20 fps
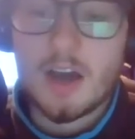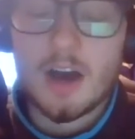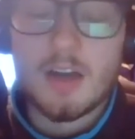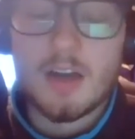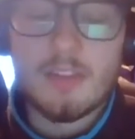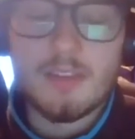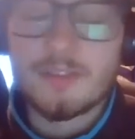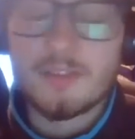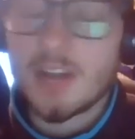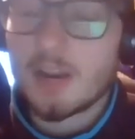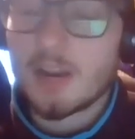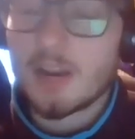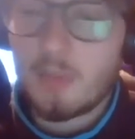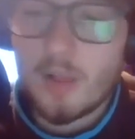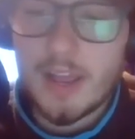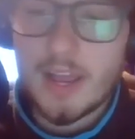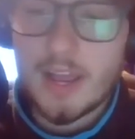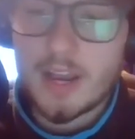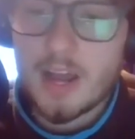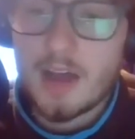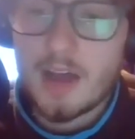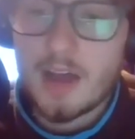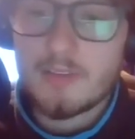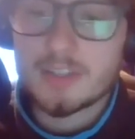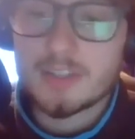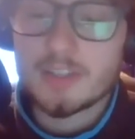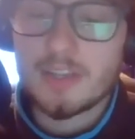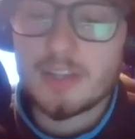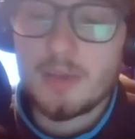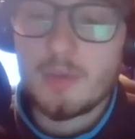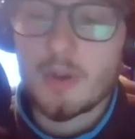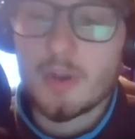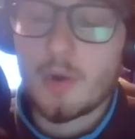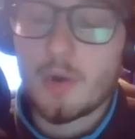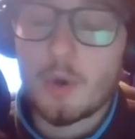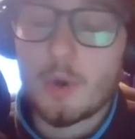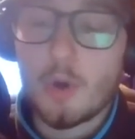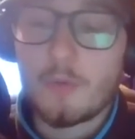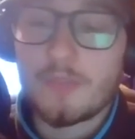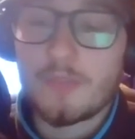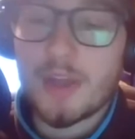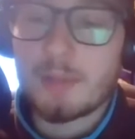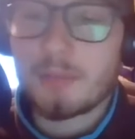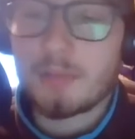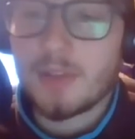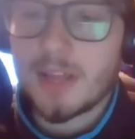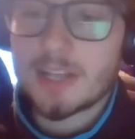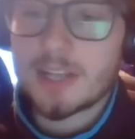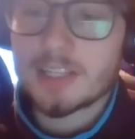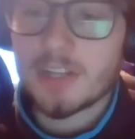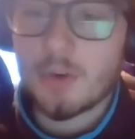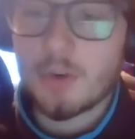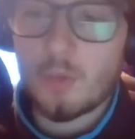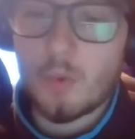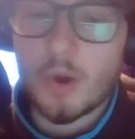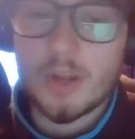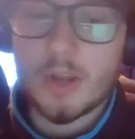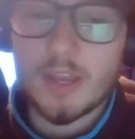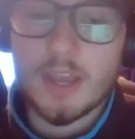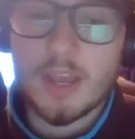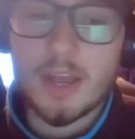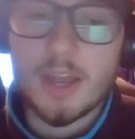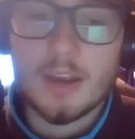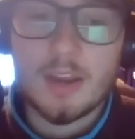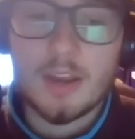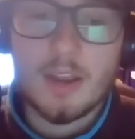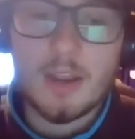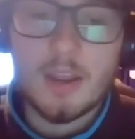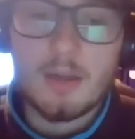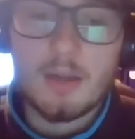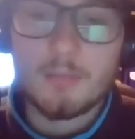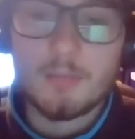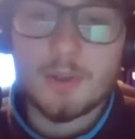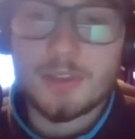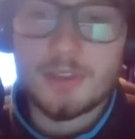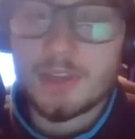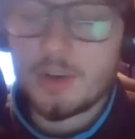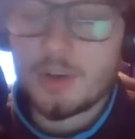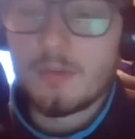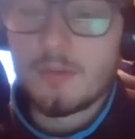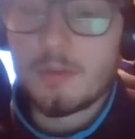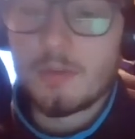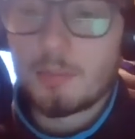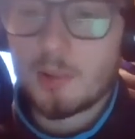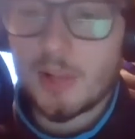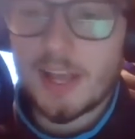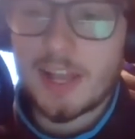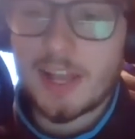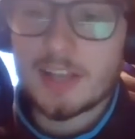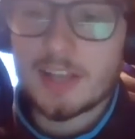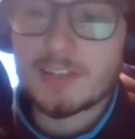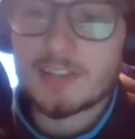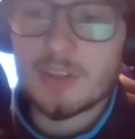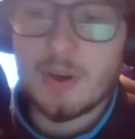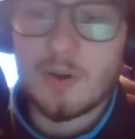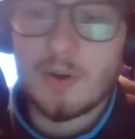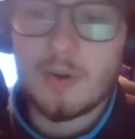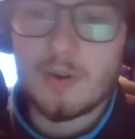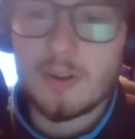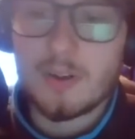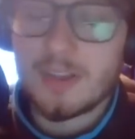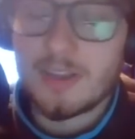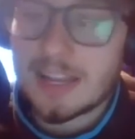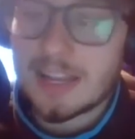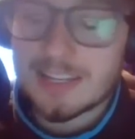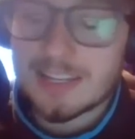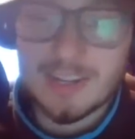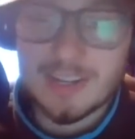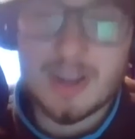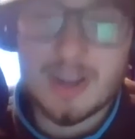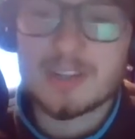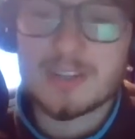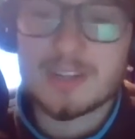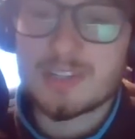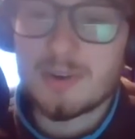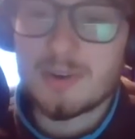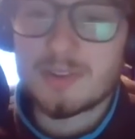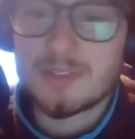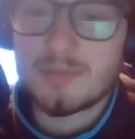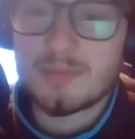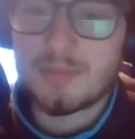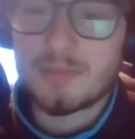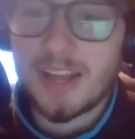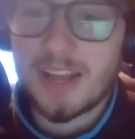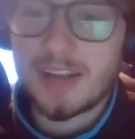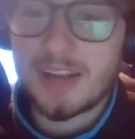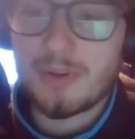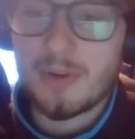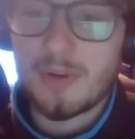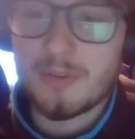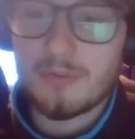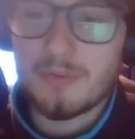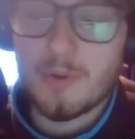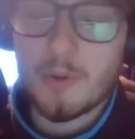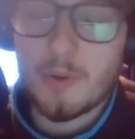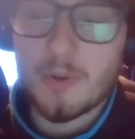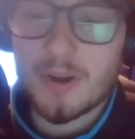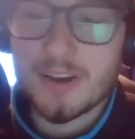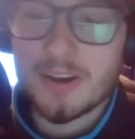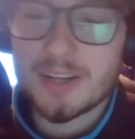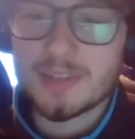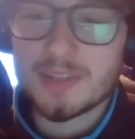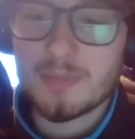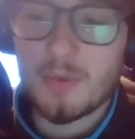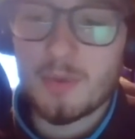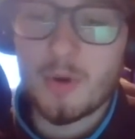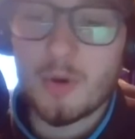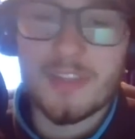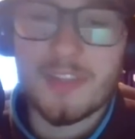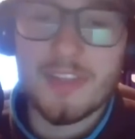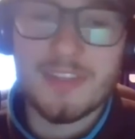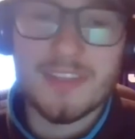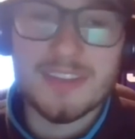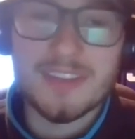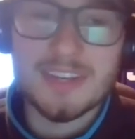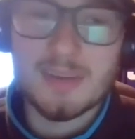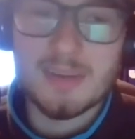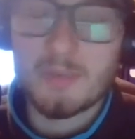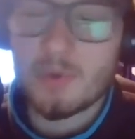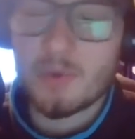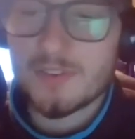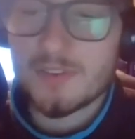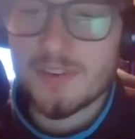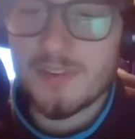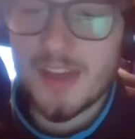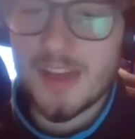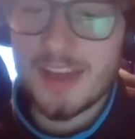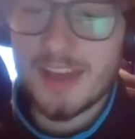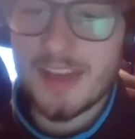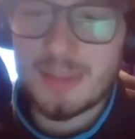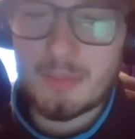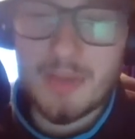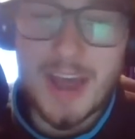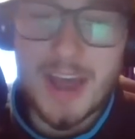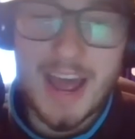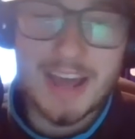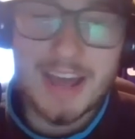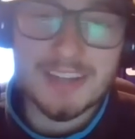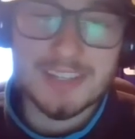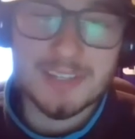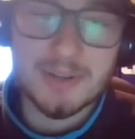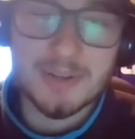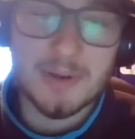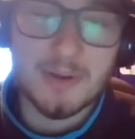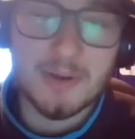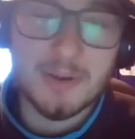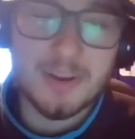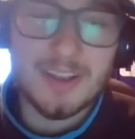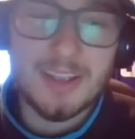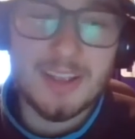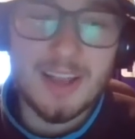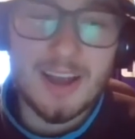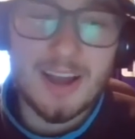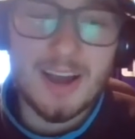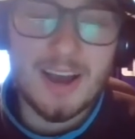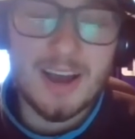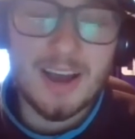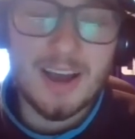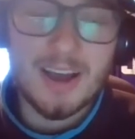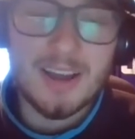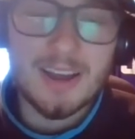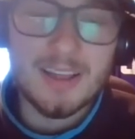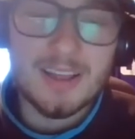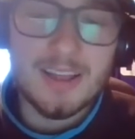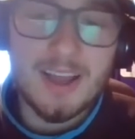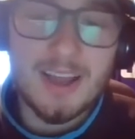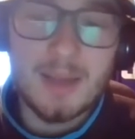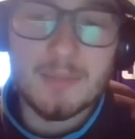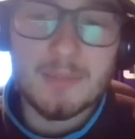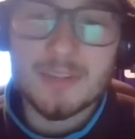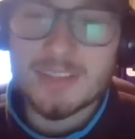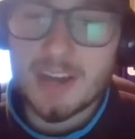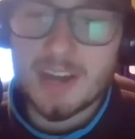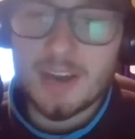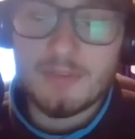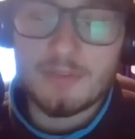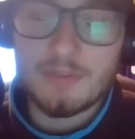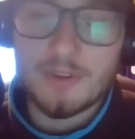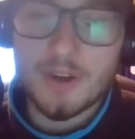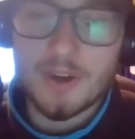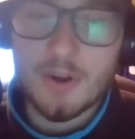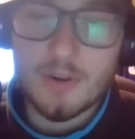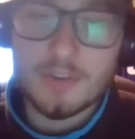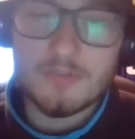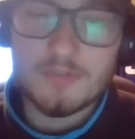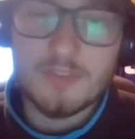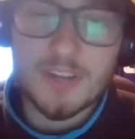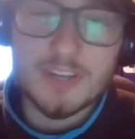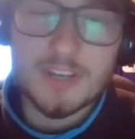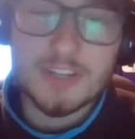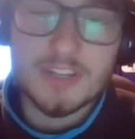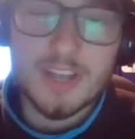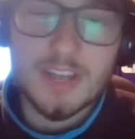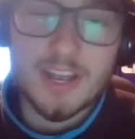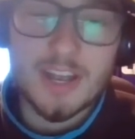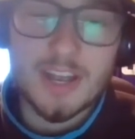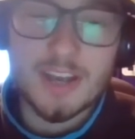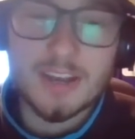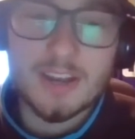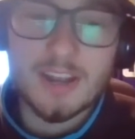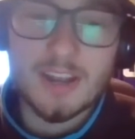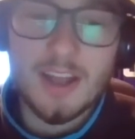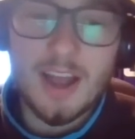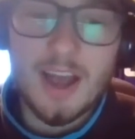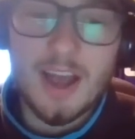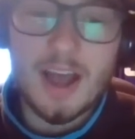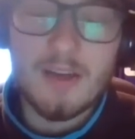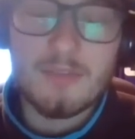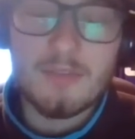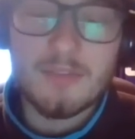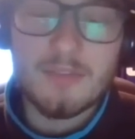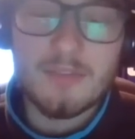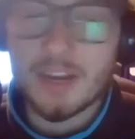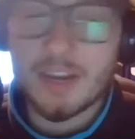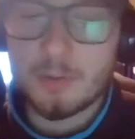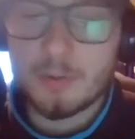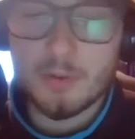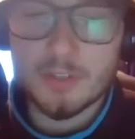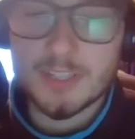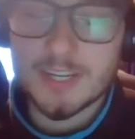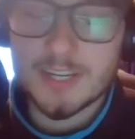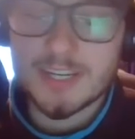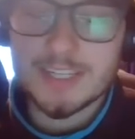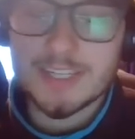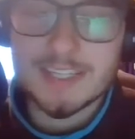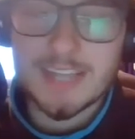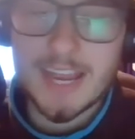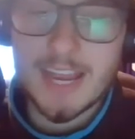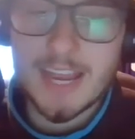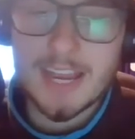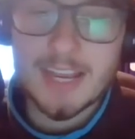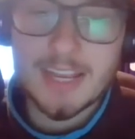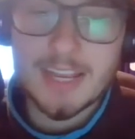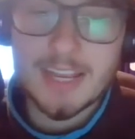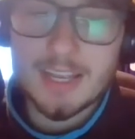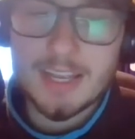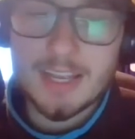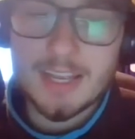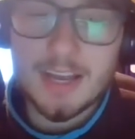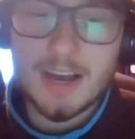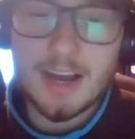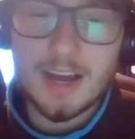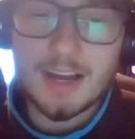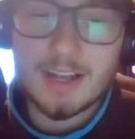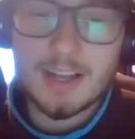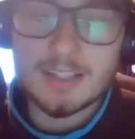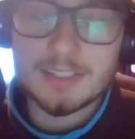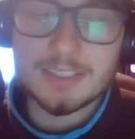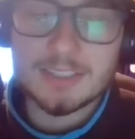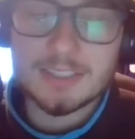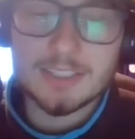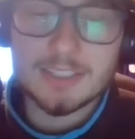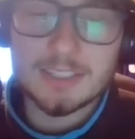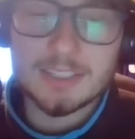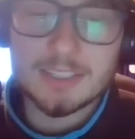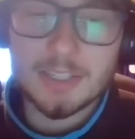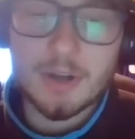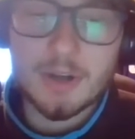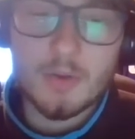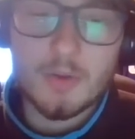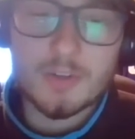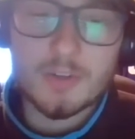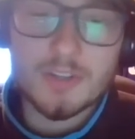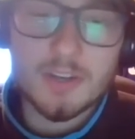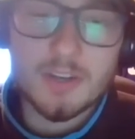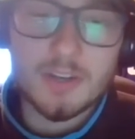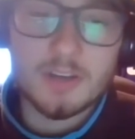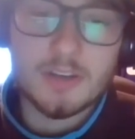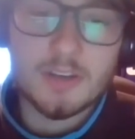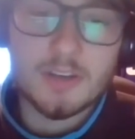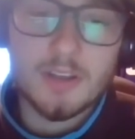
They've got a plan. Obviously, we don't know if that plan is going to work yet, but they do have a plan. So as long as there is a plan going forward, it's more than the Timberwolves have had in the past. So I'm excited for Coach Finch, and Vanderpool is going to stay as assistant coach, and